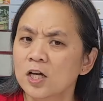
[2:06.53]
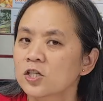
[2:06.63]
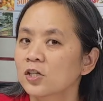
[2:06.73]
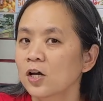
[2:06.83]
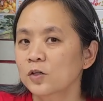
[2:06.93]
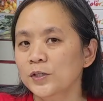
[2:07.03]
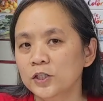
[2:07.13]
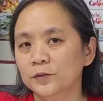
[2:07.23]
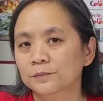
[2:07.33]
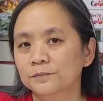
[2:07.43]
So how did we
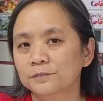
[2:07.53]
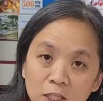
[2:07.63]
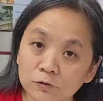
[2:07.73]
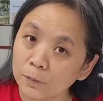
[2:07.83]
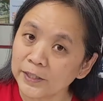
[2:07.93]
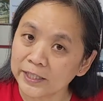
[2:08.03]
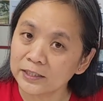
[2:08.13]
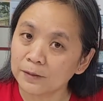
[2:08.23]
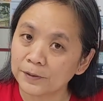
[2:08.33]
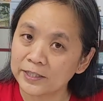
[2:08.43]
do? The robot ended
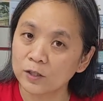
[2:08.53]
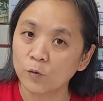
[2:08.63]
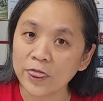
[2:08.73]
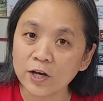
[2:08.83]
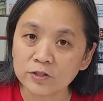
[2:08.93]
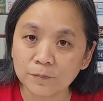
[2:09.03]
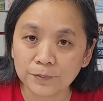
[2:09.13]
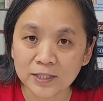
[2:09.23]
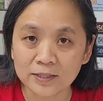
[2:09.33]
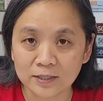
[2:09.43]
up placing 1,000
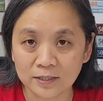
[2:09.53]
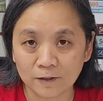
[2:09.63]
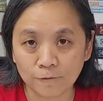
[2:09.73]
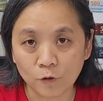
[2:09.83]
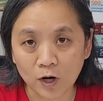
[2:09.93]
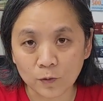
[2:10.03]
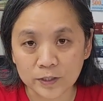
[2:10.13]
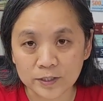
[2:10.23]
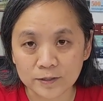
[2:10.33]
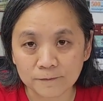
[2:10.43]
pieces in 4
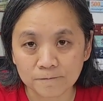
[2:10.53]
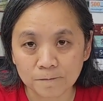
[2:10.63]
hours,